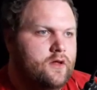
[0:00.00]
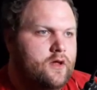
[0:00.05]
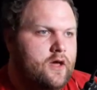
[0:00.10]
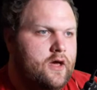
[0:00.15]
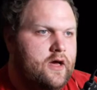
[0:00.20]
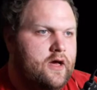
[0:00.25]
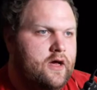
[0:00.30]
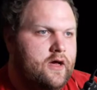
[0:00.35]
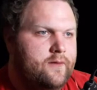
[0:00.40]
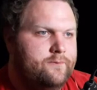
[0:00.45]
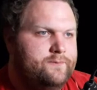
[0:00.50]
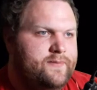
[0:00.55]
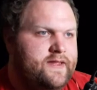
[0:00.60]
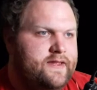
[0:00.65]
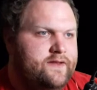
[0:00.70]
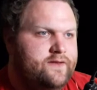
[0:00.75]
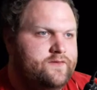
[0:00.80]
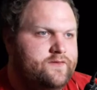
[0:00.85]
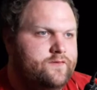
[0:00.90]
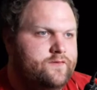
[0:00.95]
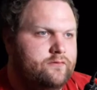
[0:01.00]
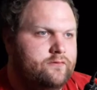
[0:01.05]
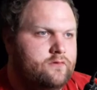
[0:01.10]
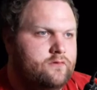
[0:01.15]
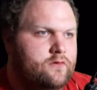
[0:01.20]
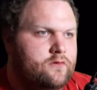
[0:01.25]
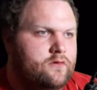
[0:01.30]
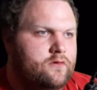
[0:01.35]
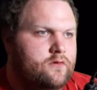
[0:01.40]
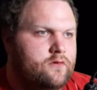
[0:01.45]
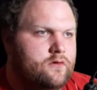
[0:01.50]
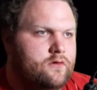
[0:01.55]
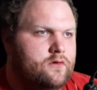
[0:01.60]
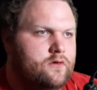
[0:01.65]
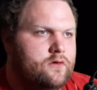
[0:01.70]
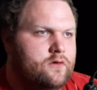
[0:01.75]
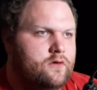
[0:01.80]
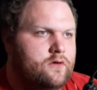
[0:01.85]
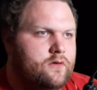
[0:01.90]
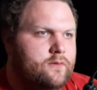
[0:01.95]
Uh, Peter,
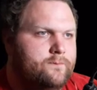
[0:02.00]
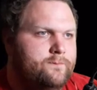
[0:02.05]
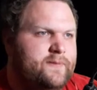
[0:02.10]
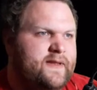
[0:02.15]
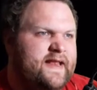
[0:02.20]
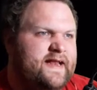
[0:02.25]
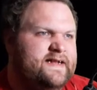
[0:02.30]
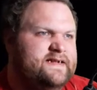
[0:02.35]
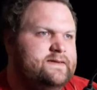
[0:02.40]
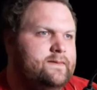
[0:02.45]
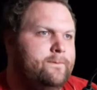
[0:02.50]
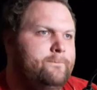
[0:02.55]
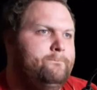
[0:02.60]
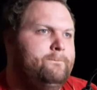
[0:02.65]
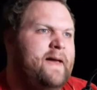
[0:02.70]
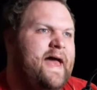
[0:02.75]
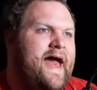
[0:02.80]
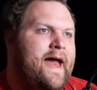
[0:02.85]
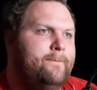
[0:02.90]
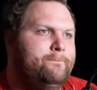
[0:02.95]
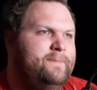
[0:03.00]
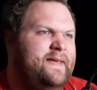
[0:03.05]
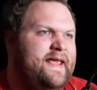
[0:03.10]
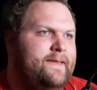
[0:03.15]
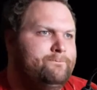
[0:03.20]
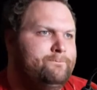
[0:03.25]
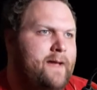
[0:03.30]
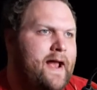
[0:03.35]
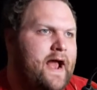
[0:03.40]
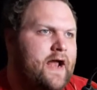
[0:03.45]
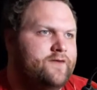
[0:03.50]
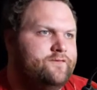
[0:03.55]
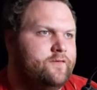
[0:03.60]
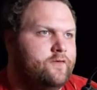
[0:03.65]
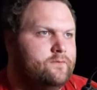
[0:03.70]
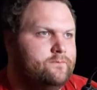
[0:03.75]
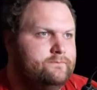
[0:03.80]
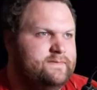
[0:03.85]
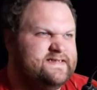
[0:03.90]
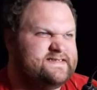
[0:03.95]
Pete, Pat, Pete,
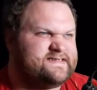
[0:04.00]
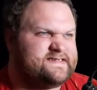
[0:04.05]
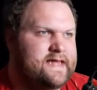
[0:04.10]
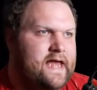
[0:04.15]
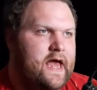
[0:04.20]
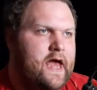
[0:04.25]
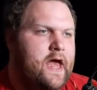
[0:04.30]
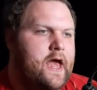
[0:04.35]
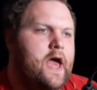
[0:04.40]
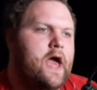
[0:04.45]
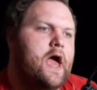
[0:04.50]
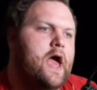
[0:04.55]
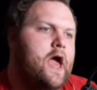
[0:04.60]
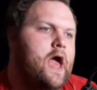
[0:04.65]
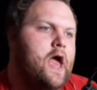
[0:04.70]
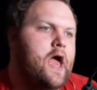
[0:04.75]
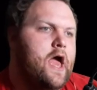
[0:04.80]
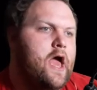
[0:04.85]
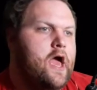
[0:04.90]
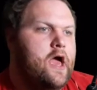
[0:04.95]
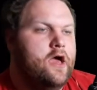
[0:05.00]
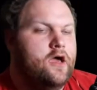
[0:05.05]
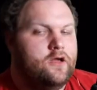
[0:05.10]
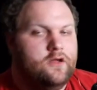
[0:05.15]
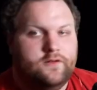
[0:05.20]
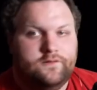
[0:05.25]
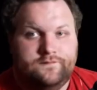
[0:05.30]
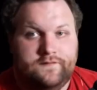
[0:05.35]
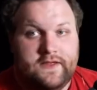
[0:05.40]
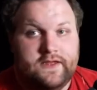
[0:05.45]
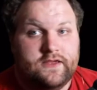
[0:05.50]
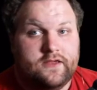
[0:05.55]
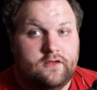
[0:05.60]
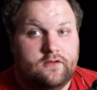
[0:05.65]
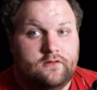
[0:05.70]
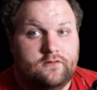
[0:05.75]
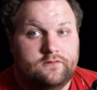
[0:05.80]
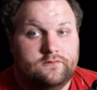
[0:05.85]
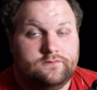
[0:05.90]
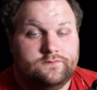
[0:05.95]
Pater Miska. Thank you.